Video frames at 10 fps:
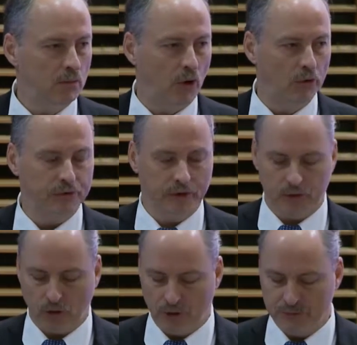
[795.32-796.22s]
both in
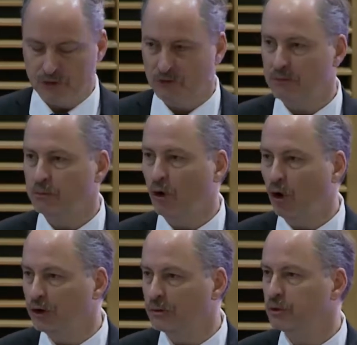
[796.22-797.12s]
terms of
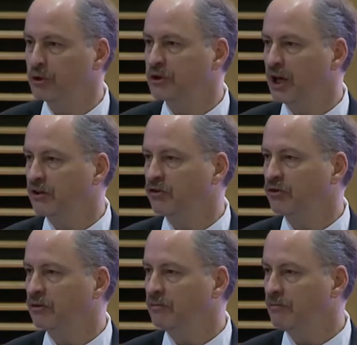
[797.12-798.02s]
border
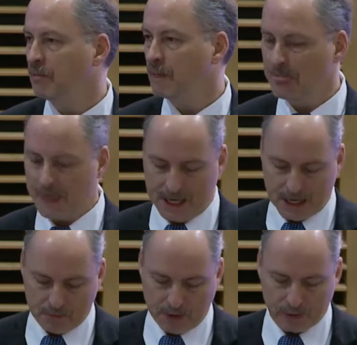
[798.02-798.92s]
protection,
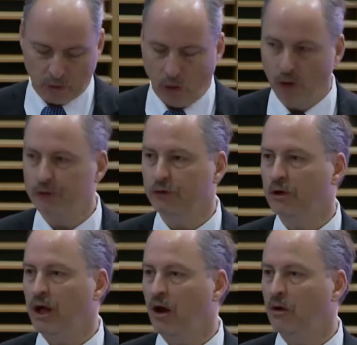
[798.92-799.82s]
but also
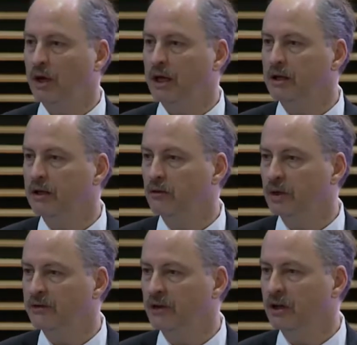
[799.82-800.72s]
now and
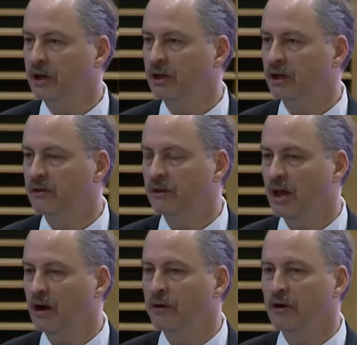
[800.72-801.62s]
increasingly in the
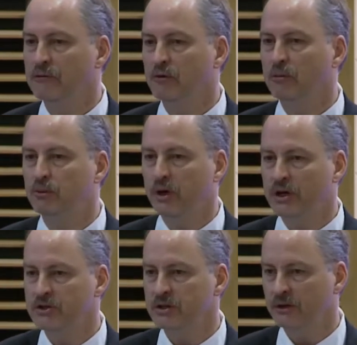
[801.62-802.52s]
area of
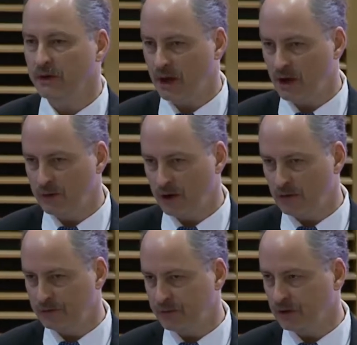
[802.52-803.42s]
cooperation, in the area
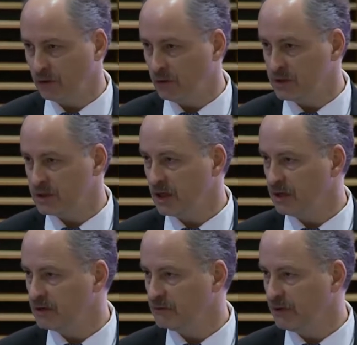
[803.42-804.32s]
of security
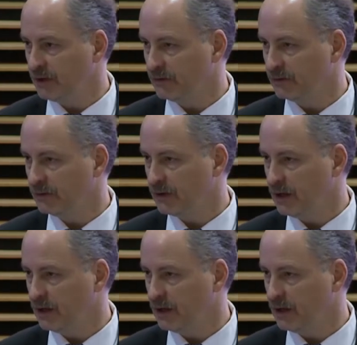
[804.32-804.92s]
and defense.